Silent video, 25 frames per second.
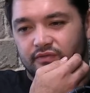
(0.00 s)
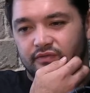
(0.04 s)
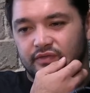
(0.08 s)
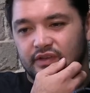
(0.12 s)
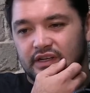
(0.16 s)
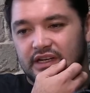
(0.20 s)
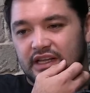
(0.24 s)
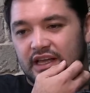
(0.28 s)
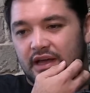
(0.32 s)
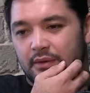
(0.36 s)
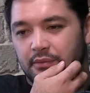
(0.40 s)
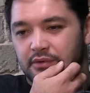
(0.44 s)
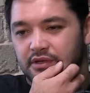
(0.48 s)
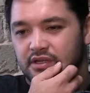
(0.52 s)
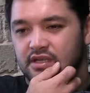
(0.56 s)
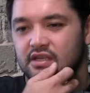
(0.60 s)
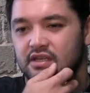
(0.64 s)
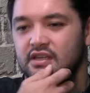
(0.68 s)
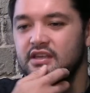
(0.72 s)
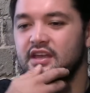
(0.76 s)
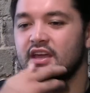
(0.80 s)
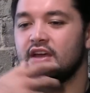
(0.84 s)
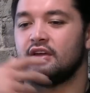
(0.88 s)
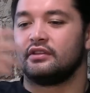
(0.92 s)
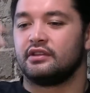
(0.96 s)
William kick
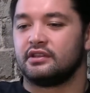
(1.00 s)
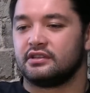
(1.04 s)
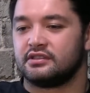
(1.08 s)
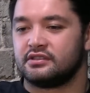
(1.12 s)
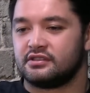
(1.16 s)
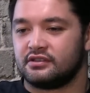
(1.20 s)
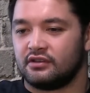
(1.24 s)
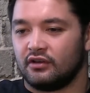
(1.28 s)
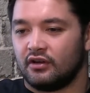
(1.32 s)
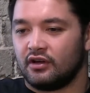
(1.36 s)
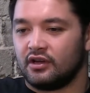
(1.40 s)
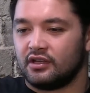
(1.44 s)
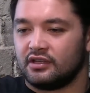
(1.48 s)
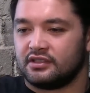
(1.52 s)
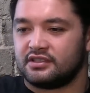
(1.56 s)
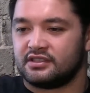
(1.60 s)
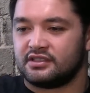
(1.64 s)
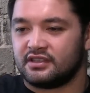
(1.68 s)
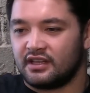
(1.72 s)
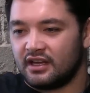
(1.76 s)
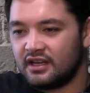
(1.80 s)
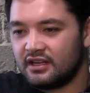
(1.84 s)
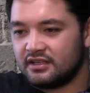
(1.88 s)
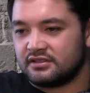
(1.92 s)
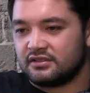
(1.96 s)
out of their star
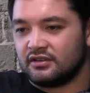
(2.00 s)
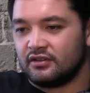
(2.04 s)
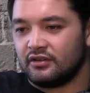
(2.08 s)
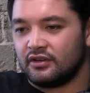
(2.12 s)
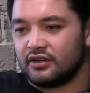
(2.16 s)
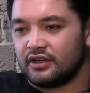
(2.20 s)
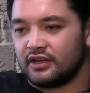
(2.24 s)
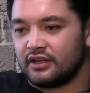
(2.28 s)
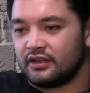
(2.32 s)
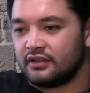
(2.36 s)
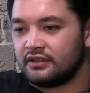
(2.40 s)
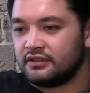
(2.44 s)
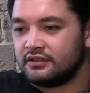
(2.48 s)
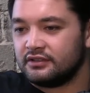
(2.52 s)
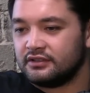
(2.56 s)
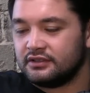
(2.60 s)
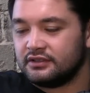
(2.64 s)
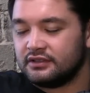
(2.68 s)
signing.